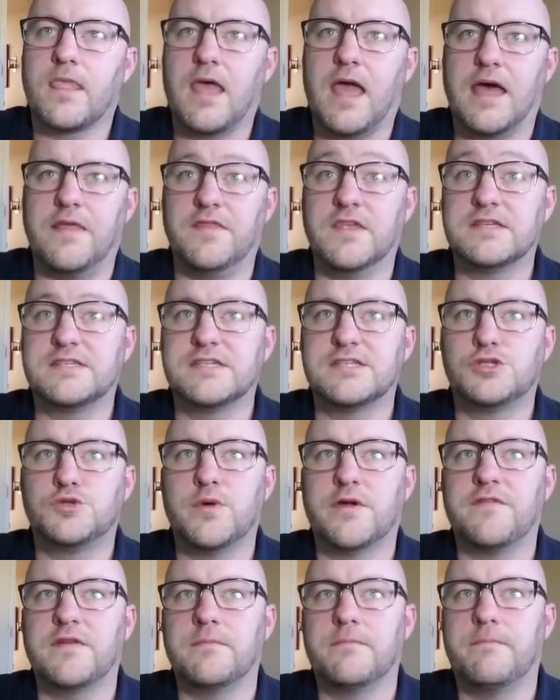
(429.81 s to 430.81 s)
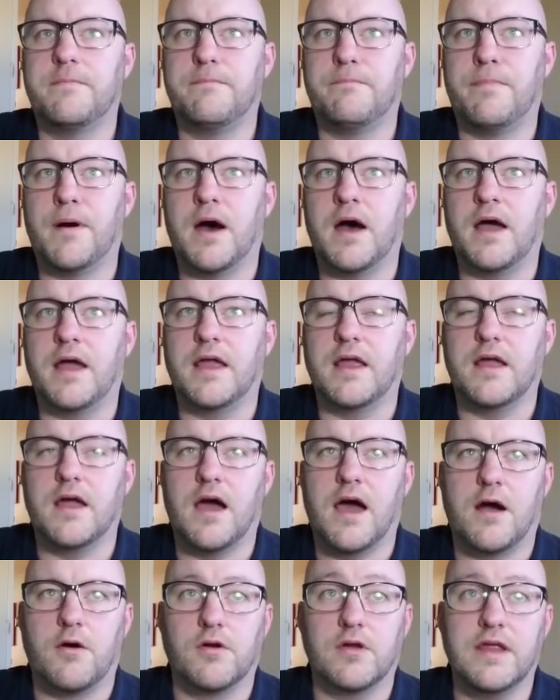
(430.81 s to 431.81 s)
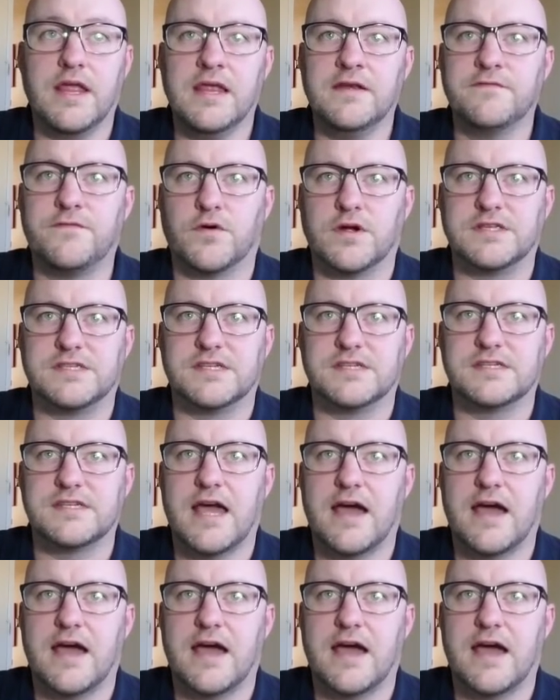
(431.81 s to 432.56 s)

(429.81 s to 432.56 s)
And this is driven by our invoices.